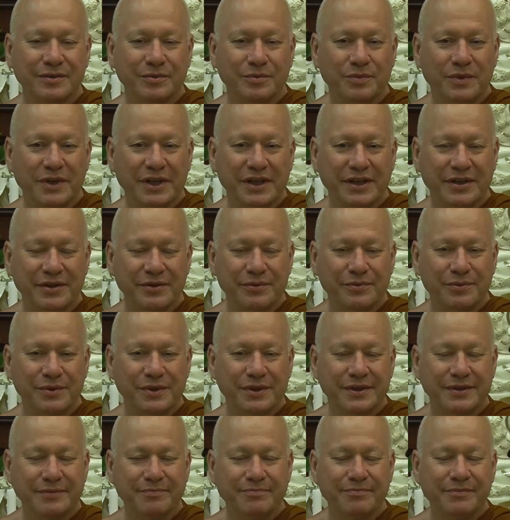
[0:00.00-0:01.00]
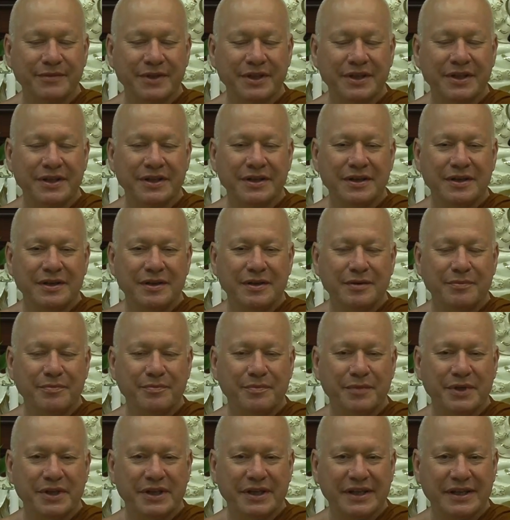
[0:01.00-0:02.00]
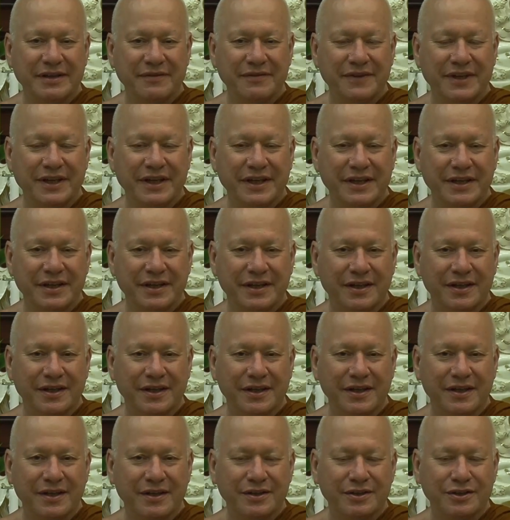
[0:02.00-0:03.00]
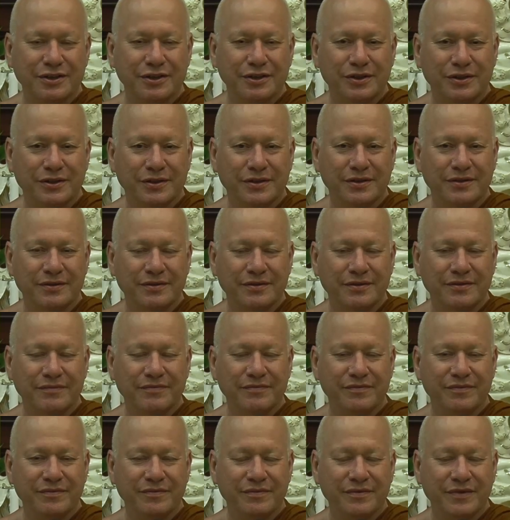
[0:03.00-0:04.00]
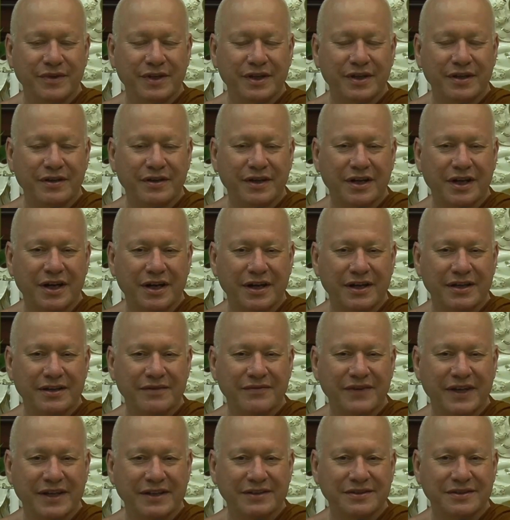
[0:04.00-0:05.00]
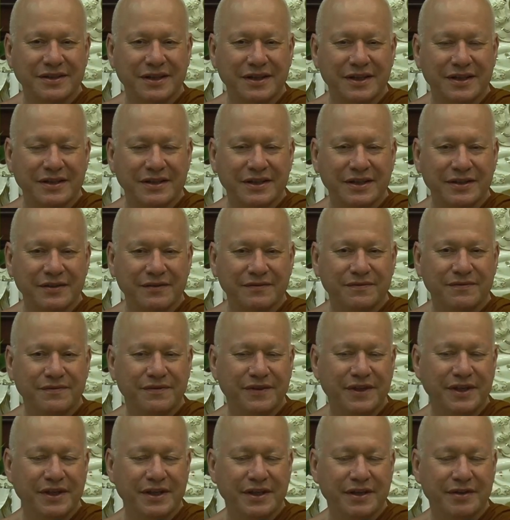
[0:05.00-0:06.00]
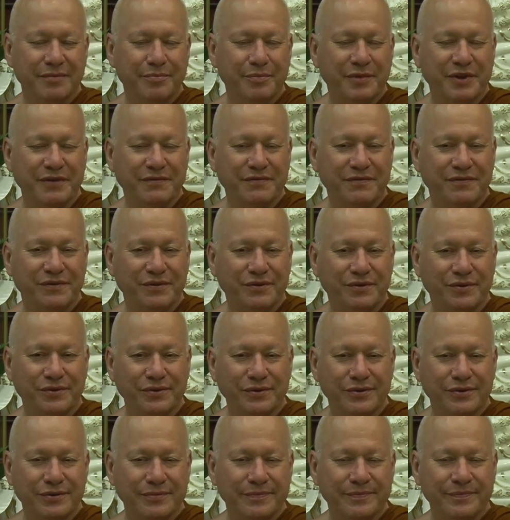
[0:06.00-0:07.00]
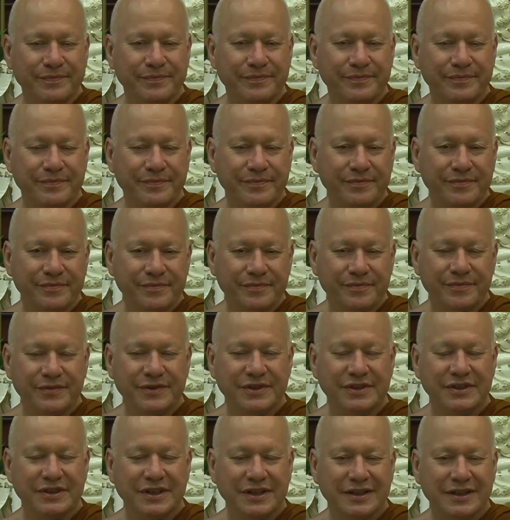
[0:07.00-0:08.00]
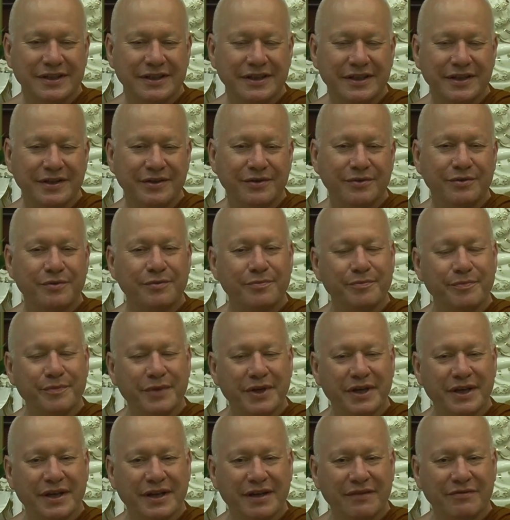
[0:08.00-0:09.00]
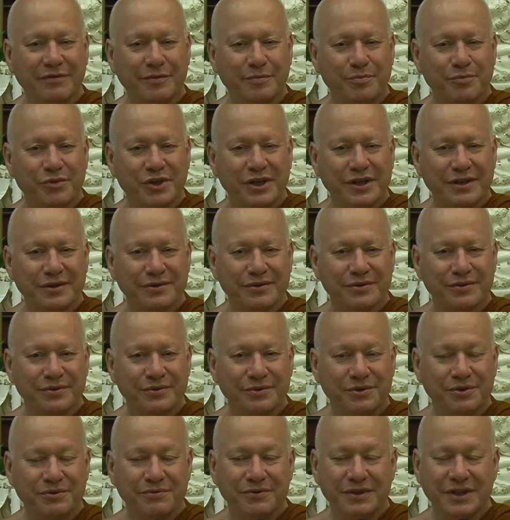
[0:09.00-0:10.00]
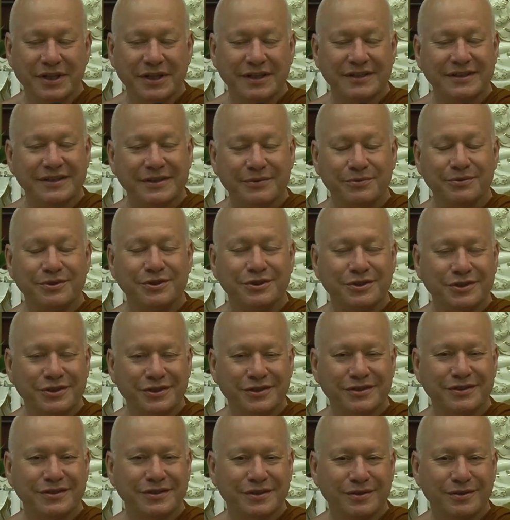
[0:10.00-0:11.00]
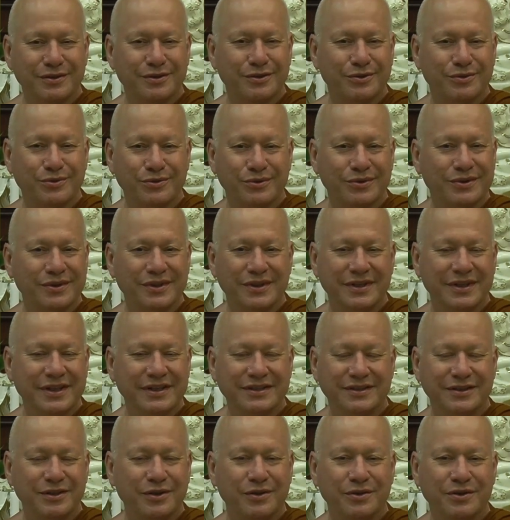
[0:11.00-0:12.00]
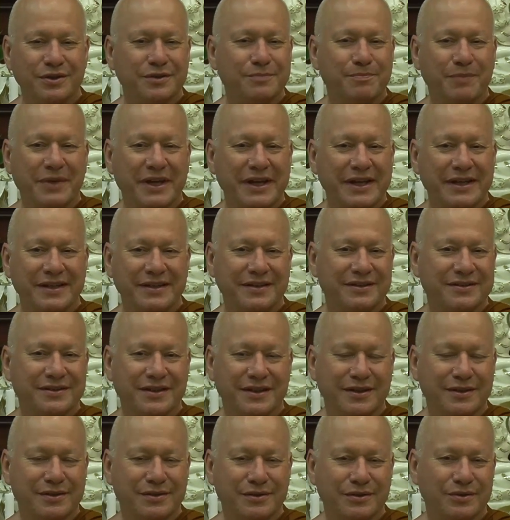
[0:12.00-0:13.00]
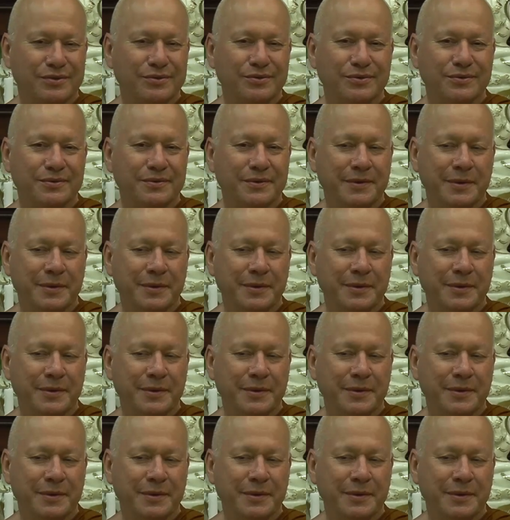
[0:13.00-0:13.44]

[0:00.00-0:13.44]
Where you were believing in a certain kind of anxiety or fear before, suddenly you might have a breakthrough and you realize it was just a thought. It's not as bad as I thought.